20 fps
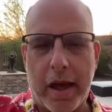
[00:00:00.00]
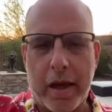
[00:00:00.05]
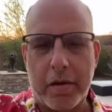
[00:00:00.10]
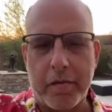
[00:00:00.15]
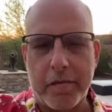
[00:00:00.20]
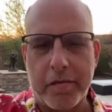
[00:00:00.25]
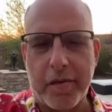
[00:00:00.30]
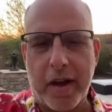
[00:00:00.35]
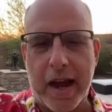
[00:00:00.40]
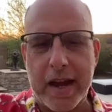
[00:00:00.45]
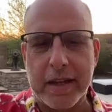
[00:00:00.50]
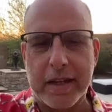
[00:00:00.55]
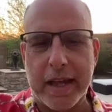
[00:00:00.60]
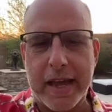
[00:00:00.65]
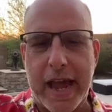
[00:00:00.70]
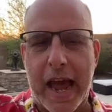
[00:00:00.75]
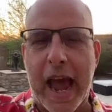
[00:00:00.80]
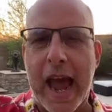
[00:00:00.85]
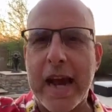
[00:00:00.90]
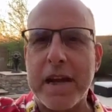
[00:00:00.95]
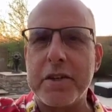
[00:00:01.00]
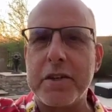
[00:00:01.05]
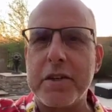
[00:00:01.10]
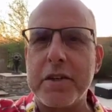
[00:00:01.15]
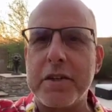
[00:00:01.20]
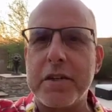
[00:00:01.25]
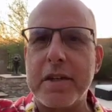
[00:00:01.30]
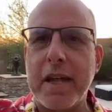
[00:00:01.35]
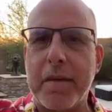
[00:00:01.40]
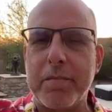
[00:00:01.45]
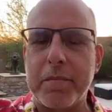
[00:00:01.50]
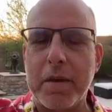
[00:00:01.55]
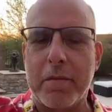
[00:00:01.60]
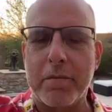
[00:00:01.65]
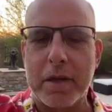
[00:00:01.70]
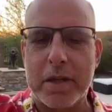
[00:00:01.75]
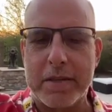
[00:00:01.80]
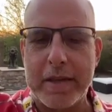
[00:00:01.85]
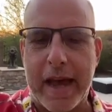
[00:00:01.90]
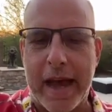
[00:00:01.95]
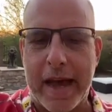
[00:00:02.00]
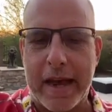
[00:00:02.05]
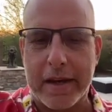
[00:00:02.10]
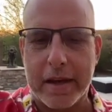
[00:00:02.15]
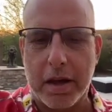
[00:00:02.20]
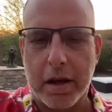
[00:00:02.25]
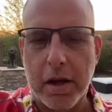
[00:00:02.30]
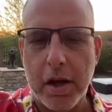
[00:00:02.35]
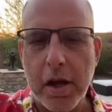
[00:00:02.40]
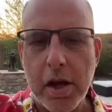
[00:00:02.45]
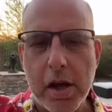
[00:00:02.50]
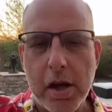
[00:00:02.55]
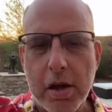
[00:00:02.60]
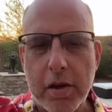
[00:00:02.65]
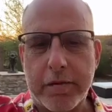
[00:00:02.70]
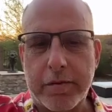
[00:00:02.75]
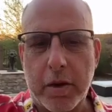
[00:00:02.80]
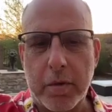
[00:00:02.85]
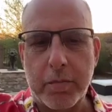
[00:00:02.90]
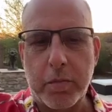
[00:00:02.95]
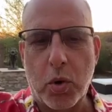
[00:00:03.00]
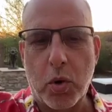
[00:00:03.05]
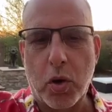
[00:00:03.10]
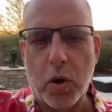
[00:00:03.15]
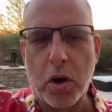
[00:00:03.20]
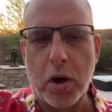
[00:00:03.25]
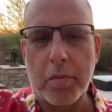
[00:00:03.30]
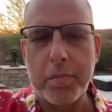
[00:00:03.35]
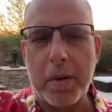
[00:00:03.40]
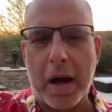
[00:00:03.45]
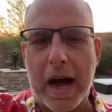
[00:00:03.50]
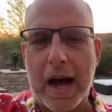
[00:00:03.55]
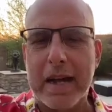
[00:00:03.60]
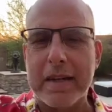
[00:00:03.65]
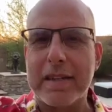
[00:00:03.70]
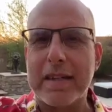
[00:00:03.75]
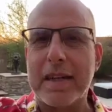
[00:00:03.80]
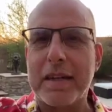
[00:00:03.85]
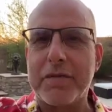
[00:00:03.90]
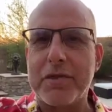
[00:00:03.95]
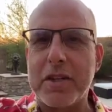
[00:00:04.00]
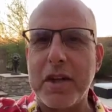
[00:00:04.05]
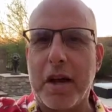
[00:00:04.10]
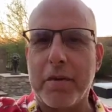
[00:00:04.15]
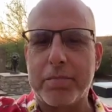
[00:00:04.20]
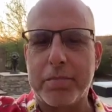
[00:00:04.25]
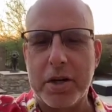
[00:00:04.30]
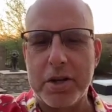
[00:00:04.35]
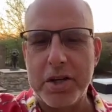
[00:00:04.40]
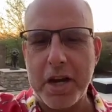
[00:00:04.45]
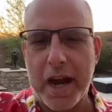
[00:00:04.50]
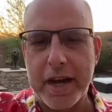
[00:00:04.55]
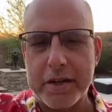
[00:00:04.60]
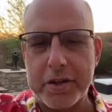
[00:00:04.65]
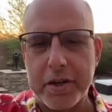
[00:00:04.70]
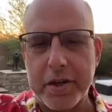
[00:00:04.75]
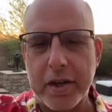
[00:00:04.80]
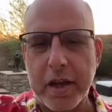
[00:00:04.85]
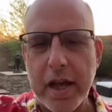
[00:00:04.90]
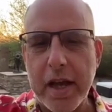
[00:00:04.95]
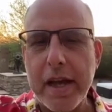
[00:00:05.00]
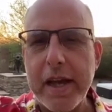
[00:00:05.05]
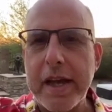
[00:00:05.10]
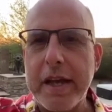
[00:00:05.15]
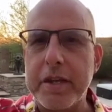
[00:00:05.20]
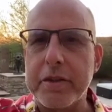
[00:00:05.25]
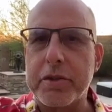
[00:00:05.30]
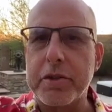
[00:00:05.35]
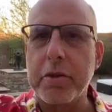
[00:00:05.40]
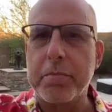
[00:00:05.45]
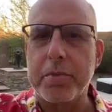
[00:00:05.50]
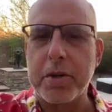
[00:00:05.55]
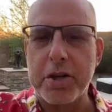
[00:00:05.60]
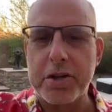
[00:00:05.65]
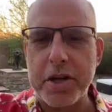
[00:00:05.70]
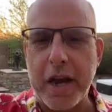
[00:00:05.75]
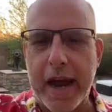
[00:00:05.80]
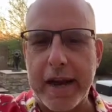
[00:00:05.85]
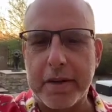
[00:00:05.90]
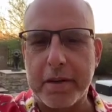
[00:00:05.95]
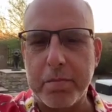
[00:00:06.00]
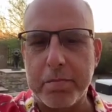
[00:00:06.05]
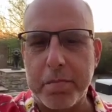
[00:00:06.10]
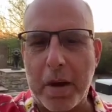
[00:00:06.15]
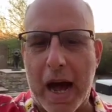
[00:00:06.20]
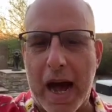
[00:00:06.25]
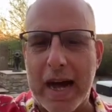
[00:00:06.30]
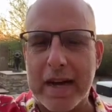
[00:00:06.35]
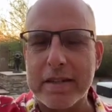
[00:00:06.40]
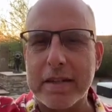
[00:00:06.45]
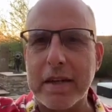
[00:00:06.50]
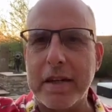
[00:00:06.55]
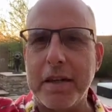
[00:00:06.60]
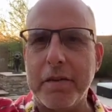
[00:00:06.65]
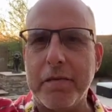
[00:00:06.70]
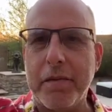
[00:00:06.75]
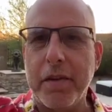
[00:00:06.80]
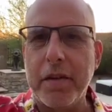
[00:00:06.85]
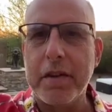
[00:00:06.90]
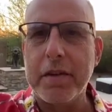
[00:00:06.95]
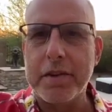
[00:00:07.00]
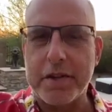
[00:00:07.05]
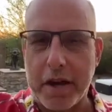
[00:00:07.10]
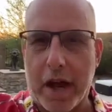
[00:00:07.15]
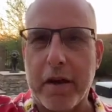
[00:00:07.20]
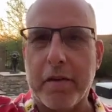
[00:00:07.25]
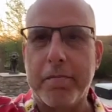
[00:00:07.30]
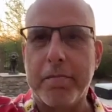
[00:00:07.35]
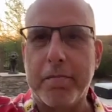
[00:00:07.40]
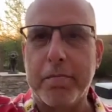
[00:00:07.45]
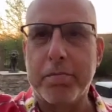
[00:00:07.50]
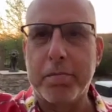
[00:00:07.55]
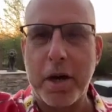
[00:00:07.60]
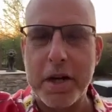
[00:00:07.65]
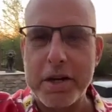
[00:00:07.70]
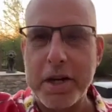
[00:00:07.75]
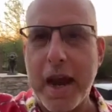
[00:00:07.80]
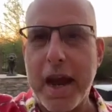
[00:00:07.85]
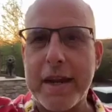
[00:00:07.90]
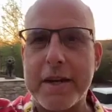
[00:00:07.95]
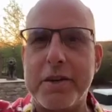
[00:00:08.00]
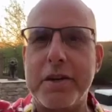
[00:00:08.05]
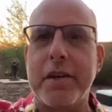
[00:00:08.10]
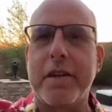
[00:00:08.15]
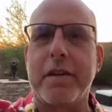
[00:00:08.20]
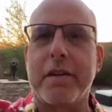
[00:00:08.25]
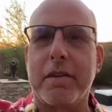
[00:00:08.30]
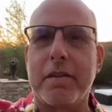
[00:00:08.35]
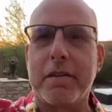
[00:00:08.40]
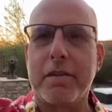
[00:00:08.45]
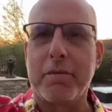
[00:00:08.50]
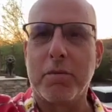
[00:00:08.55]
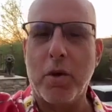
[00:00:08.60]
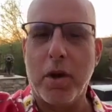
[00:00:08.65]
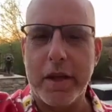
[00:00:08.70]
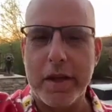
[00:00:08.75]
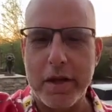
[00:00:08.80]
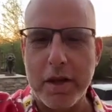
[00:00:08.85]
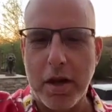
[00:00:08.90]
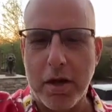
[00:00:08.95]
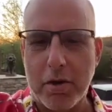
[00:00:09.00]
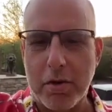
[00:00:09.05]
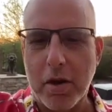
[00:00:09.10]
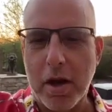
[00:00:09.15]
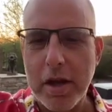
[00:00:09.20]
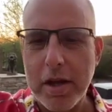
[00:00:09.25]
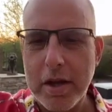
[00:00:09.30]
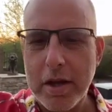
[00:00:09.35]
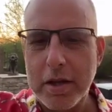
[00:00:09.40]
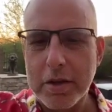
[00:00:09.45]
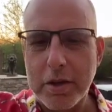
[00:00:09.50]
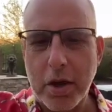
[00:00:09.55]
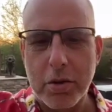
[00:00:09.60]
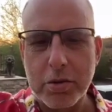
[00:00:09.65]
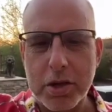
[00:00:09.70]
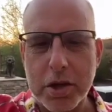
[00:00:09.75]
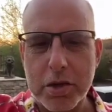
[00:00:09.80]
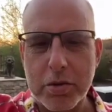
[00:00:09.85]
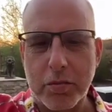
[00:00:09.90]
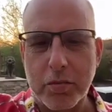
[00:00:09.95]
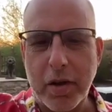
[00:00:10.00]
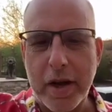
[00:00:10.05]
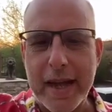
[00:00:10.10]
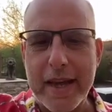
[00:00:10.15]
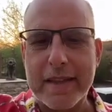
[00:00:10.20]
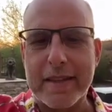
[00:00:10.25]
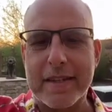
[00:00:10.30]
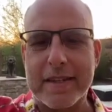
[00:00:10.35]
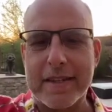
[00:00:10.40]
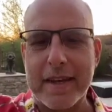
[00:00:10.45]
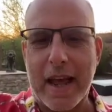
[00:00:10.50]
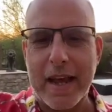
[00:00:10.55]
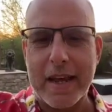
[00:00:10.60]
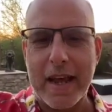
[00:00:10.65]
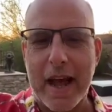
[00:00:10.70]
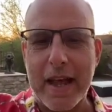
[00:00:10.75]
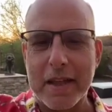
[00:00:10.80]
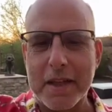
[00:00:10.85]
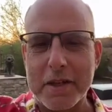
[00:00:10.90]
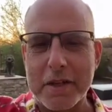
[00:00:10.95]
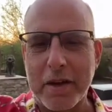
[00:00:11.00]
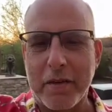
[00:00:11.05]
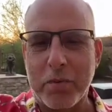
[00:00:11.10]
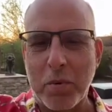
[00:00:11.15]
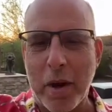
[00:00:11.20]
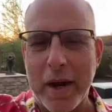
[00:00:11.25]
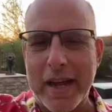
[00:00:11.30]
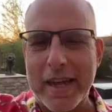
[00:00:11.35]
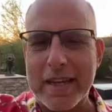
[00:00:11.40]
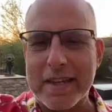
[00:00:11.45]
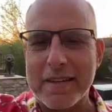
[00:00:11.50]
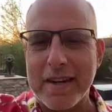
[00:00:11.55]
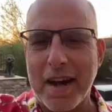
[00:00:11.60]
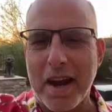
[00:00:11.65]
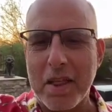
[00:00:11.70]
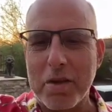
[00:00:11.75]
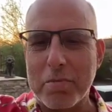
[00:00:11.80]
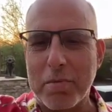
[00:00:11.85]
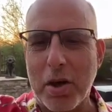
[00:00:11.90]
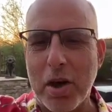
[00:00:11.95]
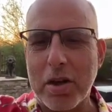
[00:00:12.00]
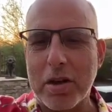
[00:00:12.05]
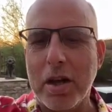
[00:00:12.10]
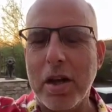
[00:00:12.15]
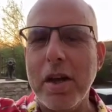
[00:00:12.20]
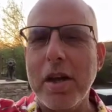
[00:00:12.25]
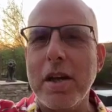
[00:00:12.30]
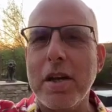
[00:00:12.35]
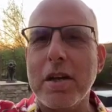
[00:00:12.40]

And finally, action step number 10 for more positive self projection is to project positive self projection. What do you know? Don't just read The Psychology of Winning as another book.